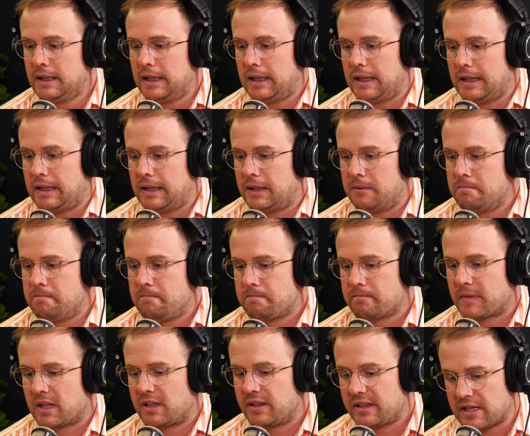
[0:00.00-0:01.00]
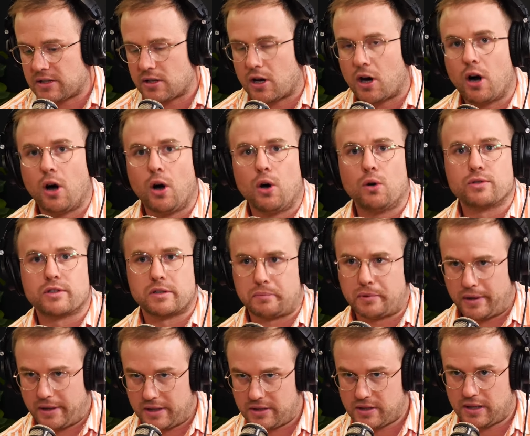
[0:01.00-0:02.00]
Um, there's a whole
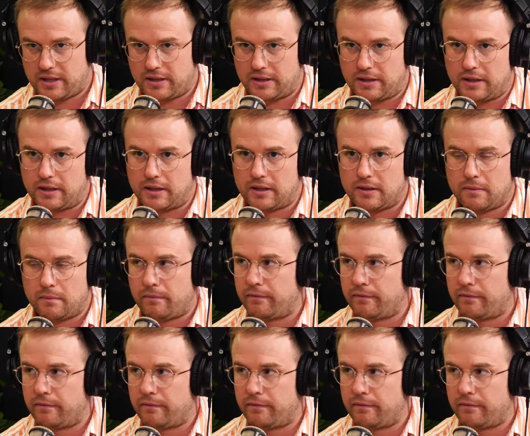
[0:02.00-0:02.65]
supply chain there.